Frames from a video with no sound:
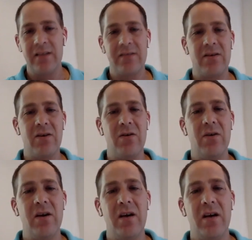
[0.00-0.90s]

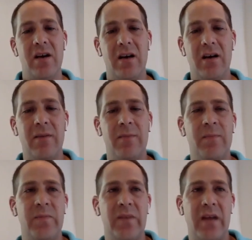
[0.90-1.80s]
So um,
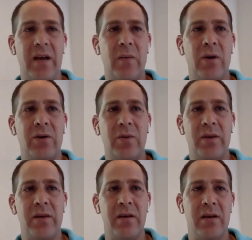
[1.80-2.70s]
I worked
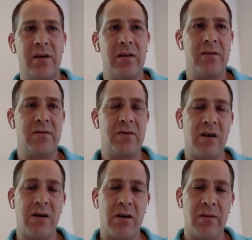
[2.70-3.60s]
with
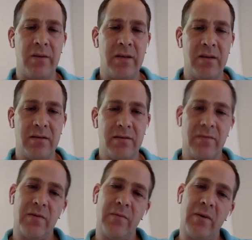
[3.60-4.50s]
John Harmon
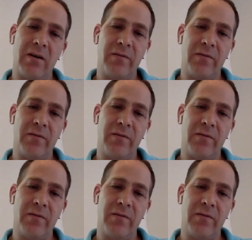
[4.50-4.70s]
from